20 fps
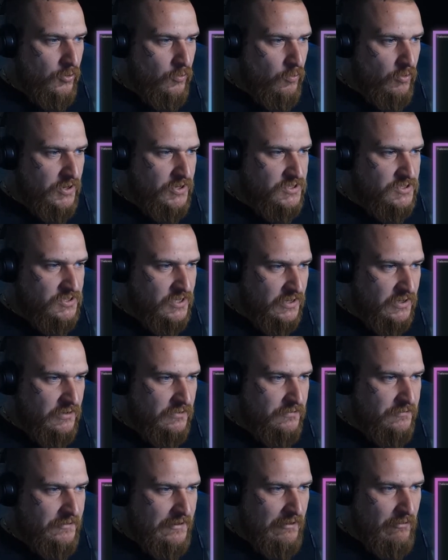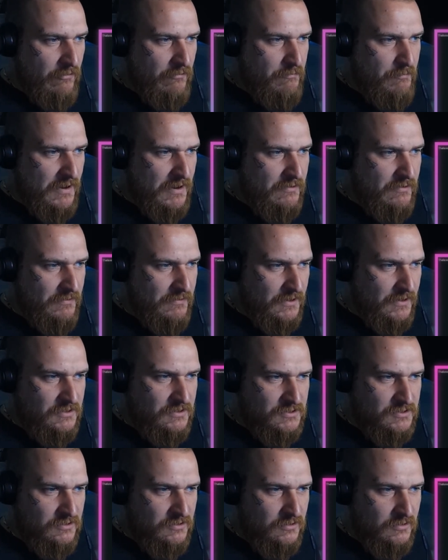where it's like a fear of big
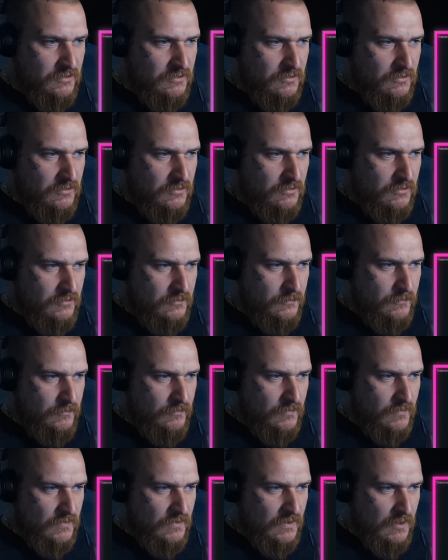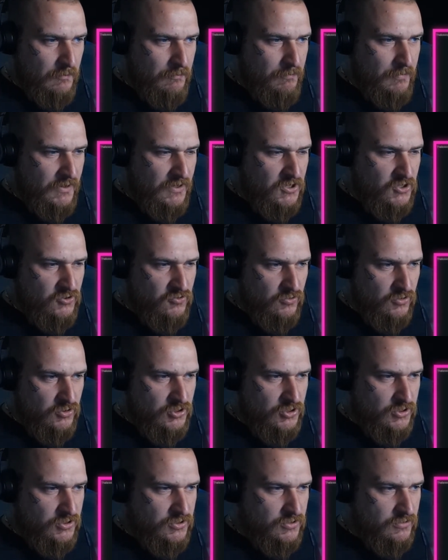things, like big
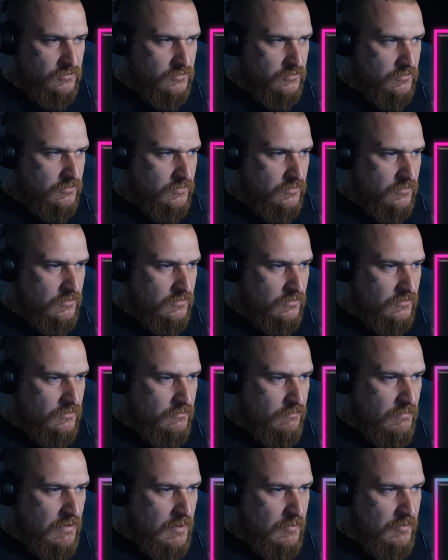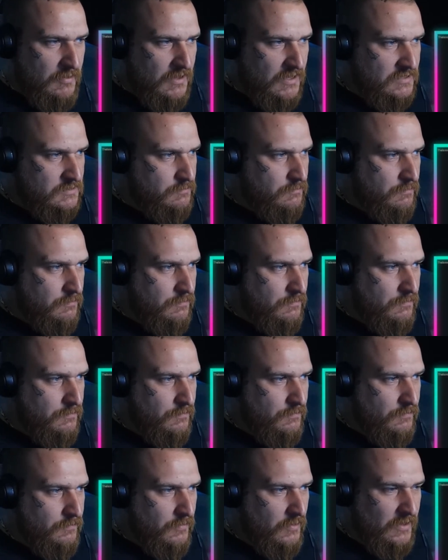structures. Maybe that's
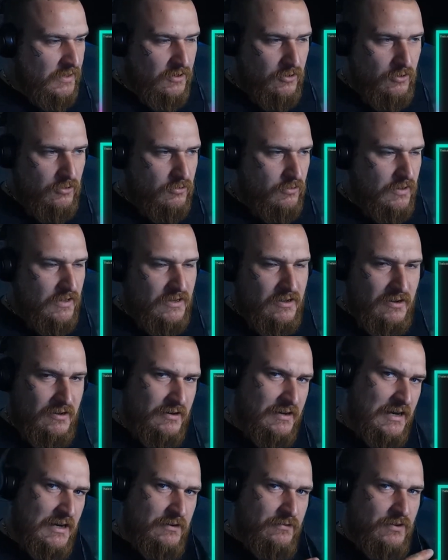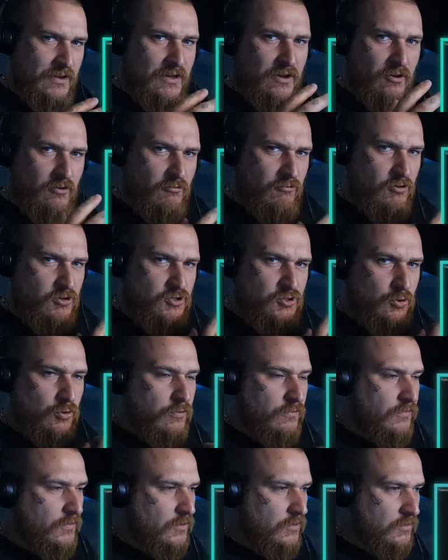like a kind of like a
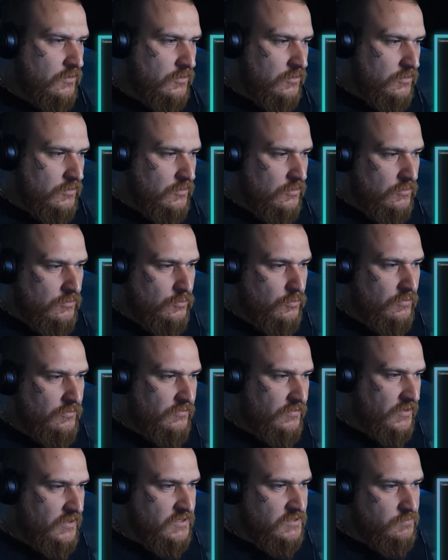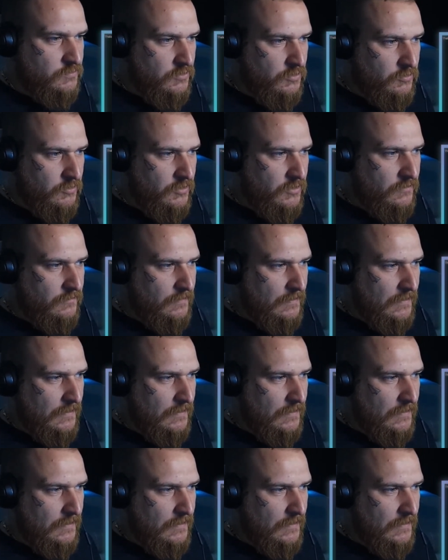crossover with this, maybe.